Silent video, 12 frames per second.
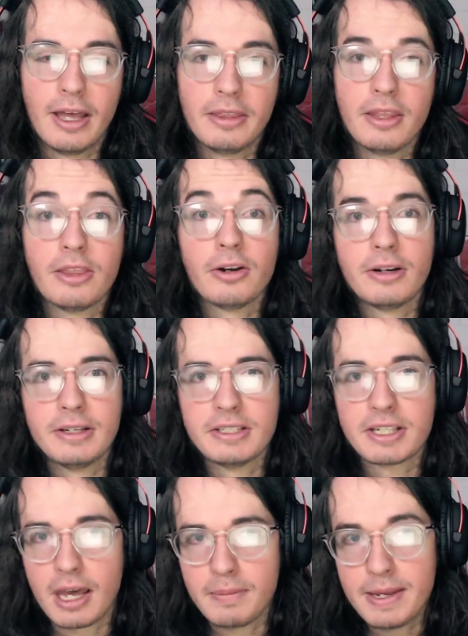The third is
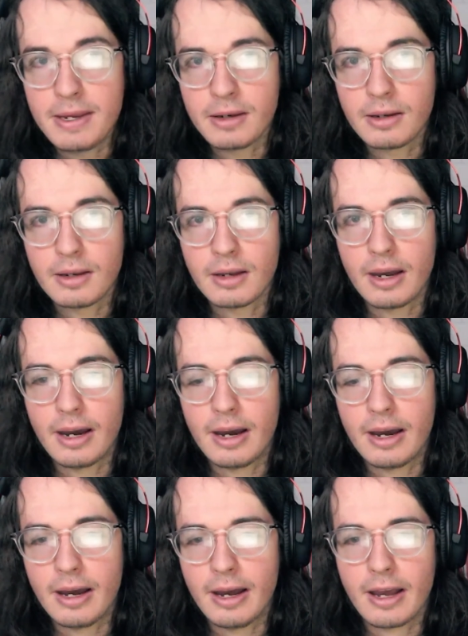Cubby.
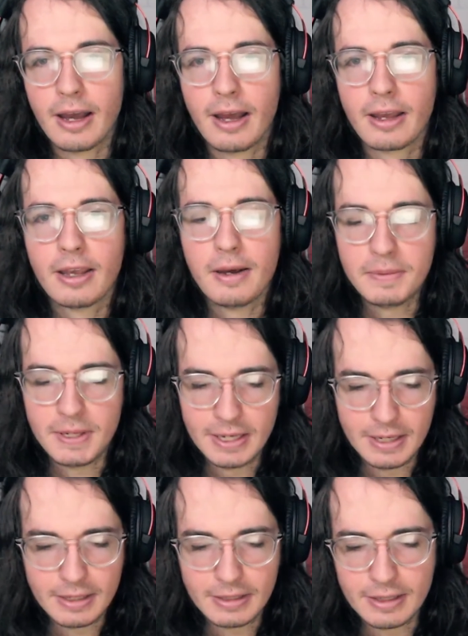
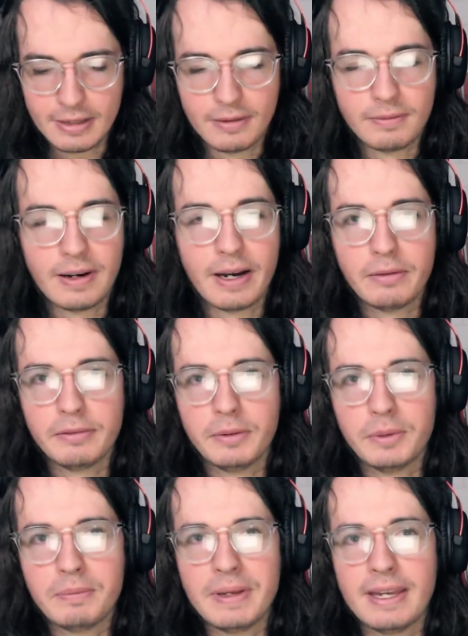Cubby did a VOD review
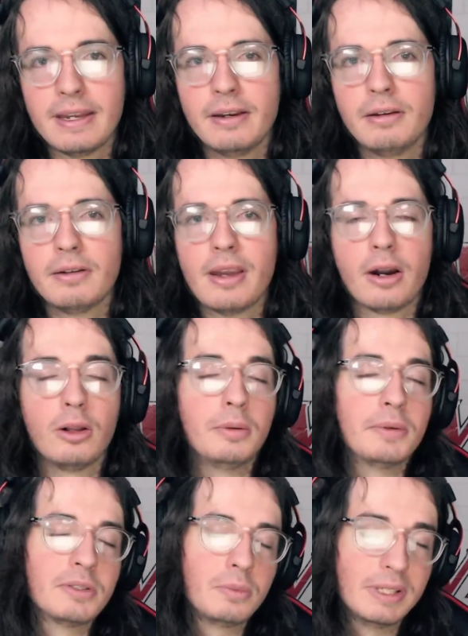with me, and not only
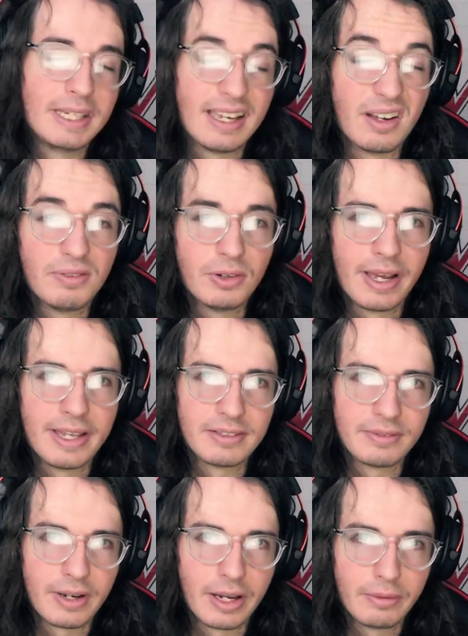was it really helpful as a
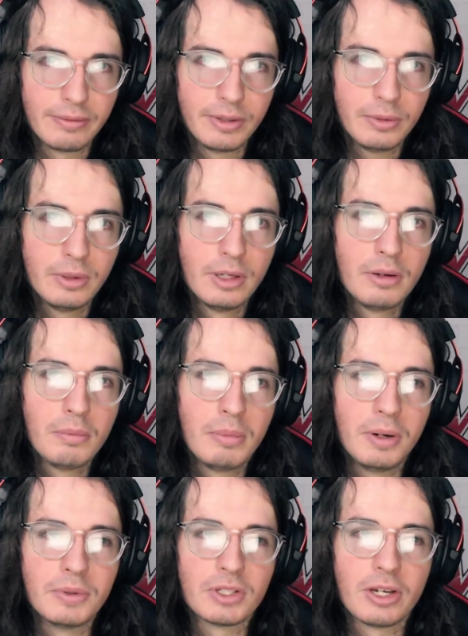VOD review, but
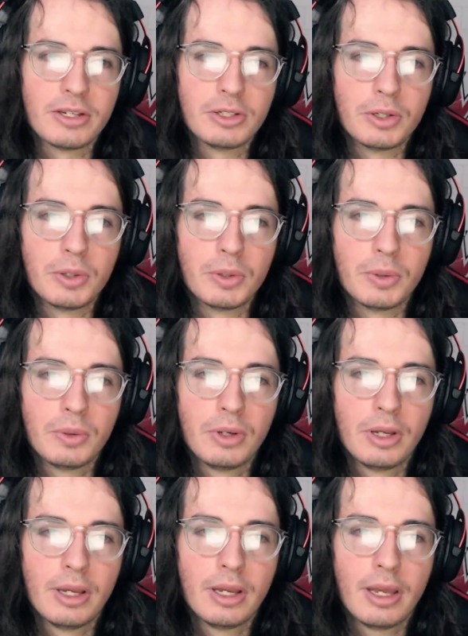it was also
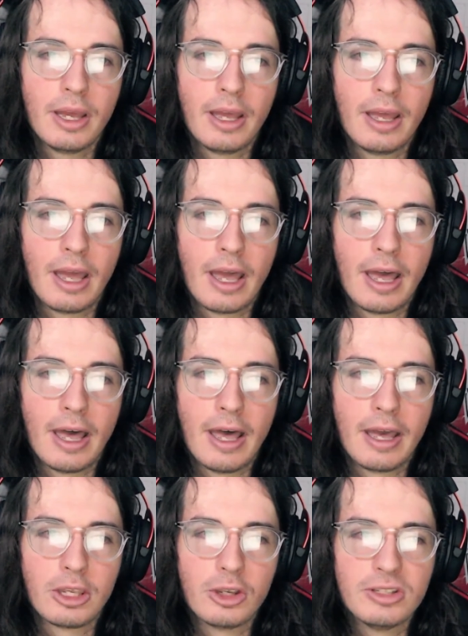
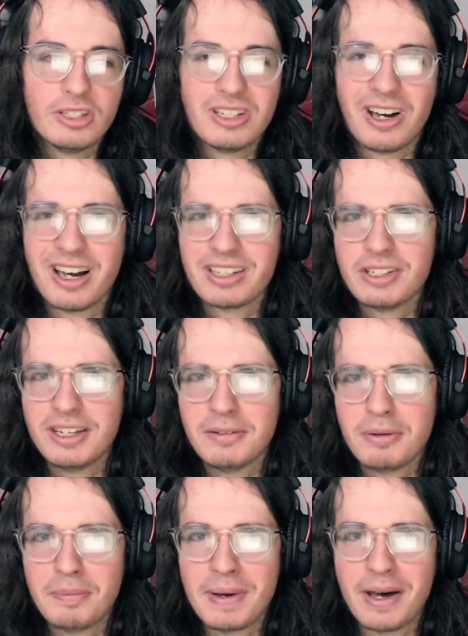good to talk to him
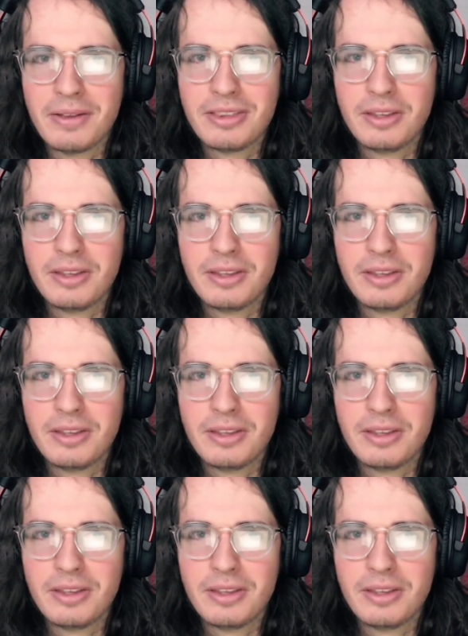about